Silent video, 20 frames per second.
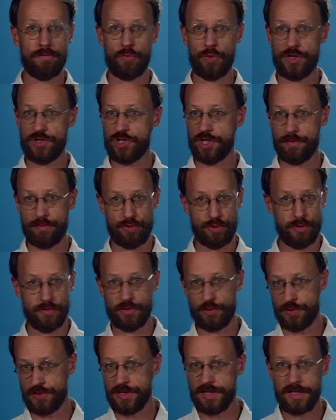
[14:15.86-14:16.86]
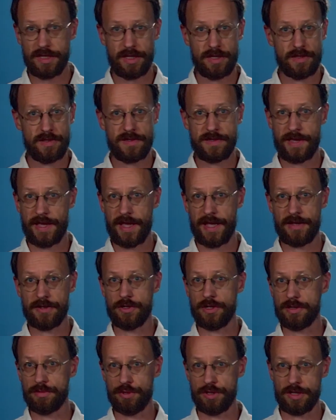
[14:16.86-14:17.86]
which improves resilience
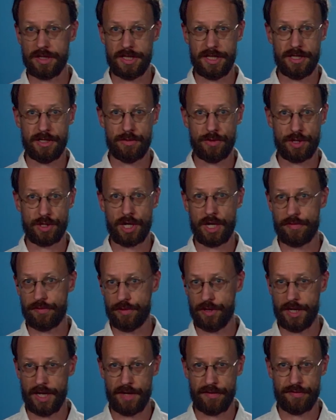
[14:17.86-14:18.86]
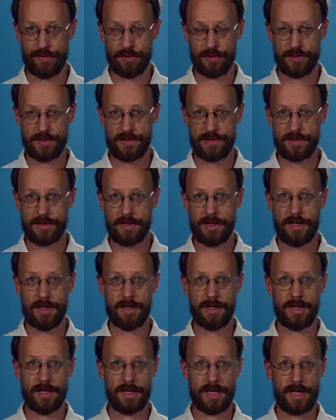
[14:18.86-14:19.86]
and ultimately recovery efforts
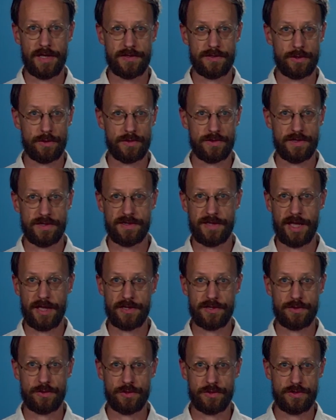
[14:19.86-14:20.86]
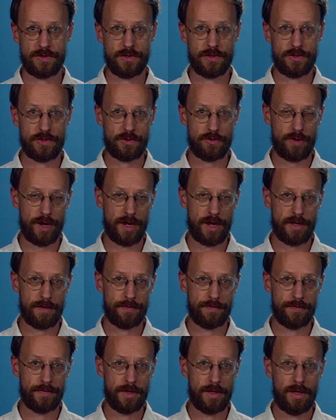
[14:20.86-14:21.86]
in case those disasters strike.
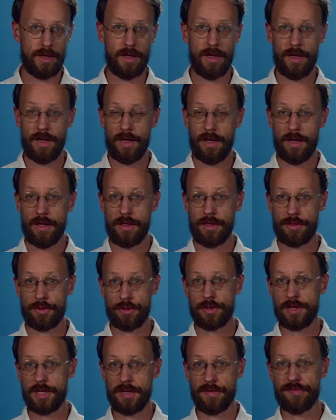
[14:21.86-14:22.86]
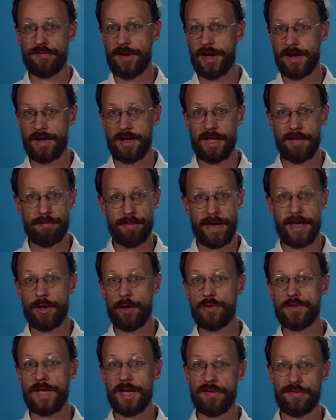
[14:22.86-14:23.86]
Thirdly and finally,
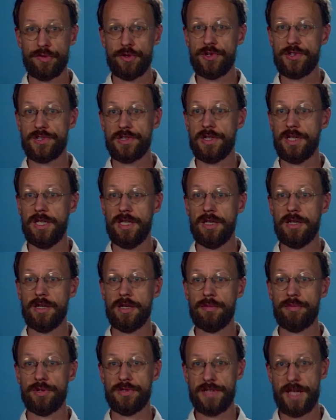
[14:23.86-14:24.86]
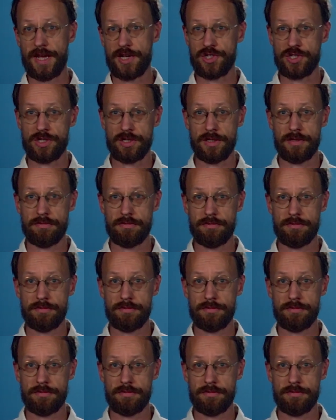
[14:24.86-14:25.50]
biodiversity protection.